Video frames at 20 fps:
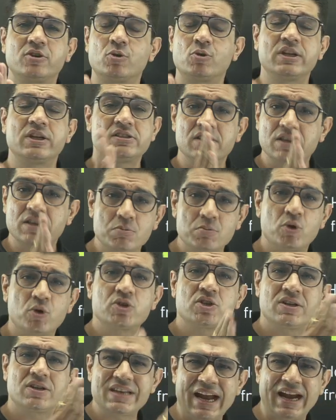is
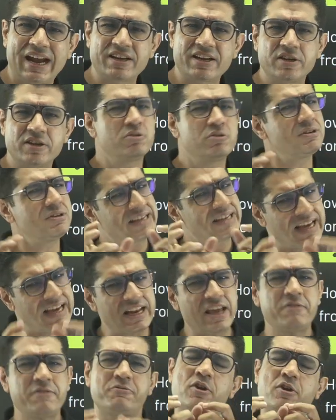emotion, attitude. Can I
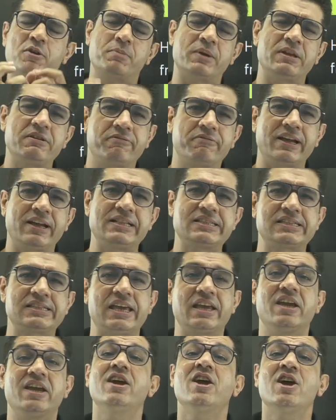for a brief while
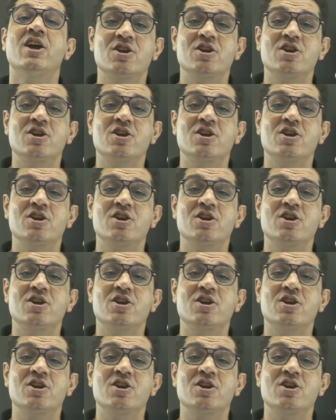say,